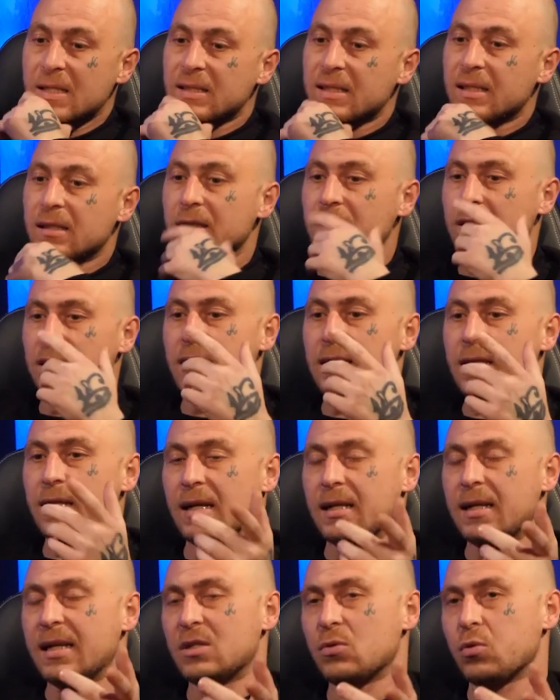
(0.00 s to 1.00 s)
So
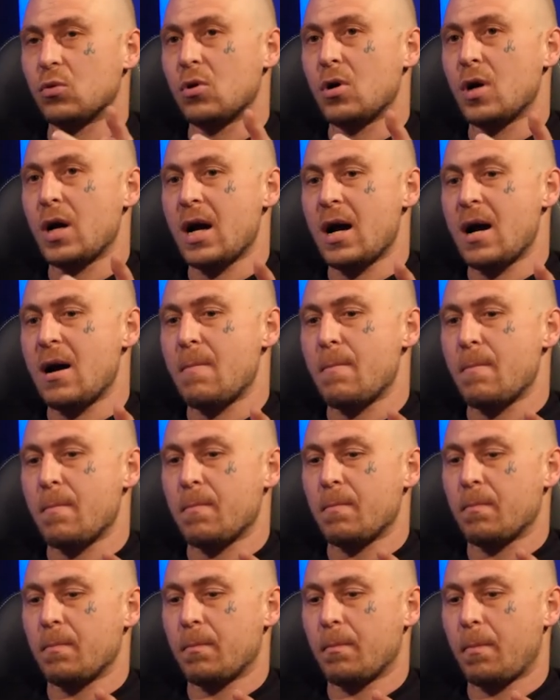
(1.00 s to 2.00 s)
that's where
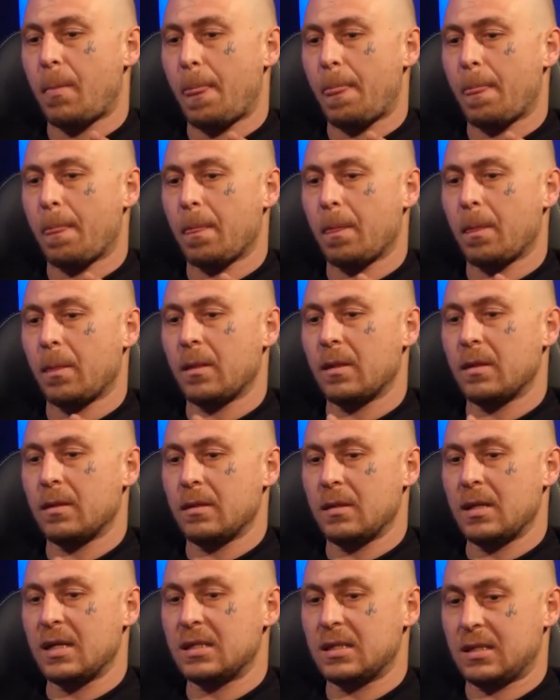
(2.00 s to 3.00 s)
I
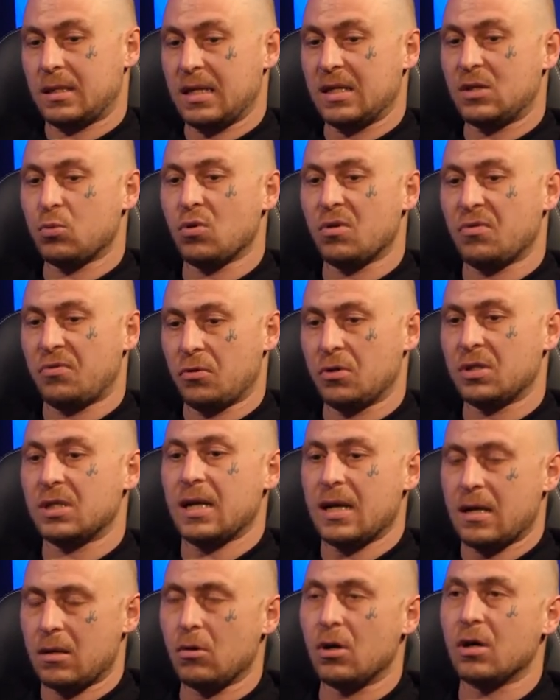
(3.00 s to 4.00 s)
that's where I first
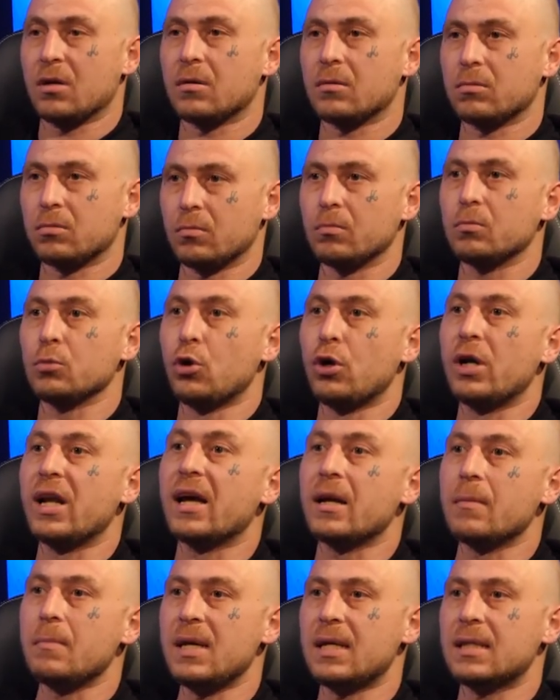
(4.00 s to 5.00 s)
started like learning
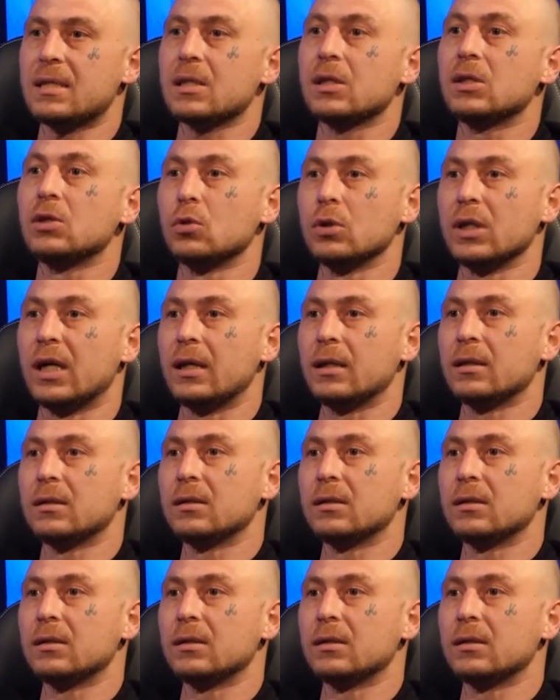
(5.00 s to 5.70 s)
how to mix and all that.